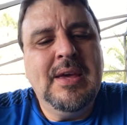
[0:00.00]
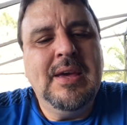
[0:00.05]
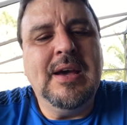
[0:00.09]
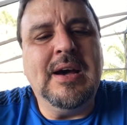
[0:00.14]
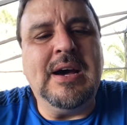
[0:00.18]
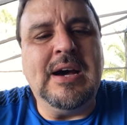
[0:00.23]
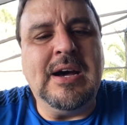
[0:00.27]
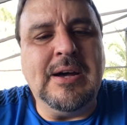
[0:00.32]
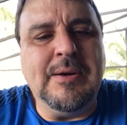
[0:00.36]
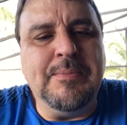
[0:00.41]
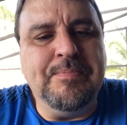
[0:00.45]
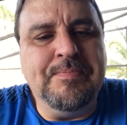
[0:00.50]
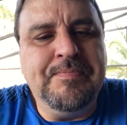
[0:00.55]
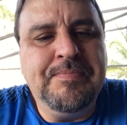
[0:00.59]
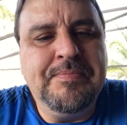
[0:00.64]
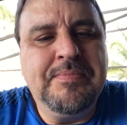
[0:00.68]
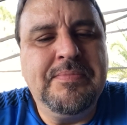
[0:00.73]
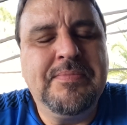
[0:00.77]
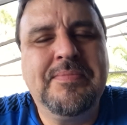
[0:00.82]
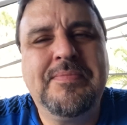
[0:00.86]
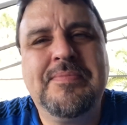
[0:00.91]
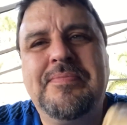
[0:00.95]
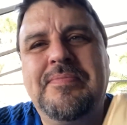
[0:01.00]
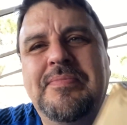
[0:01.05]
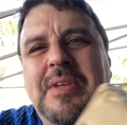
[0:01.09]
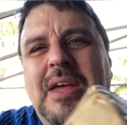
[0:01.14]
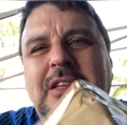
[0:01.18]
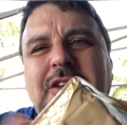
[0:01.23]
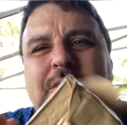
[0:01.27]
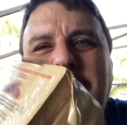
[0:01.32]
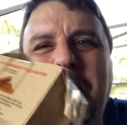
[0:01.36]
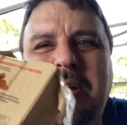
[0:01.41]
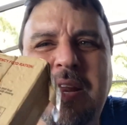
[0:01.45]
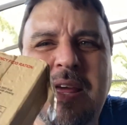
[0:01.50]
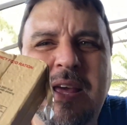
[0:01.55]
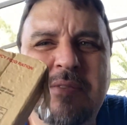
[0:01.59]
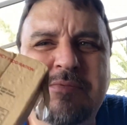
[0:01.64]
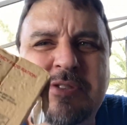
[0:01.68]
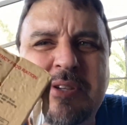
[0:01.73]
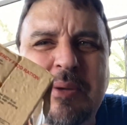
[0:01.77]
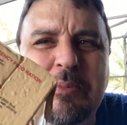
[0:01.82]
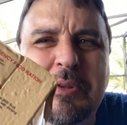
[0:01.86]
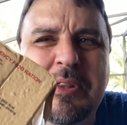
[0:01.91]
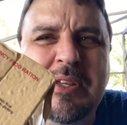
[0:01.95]
And you might have
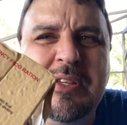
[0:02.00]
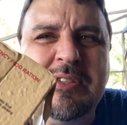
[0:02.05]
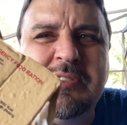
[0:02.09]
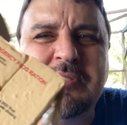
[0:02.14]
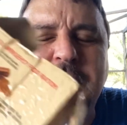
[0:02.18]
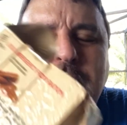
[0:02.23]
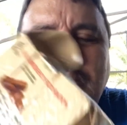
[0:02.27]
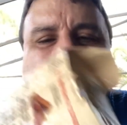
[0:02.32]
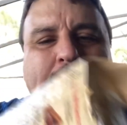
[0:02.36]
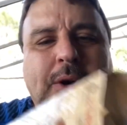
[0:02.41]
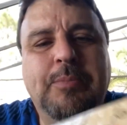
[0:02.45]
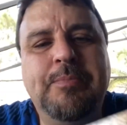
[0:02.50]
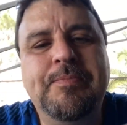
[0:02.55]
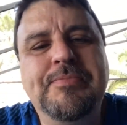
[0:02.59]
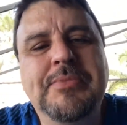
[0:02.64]
some of these as well.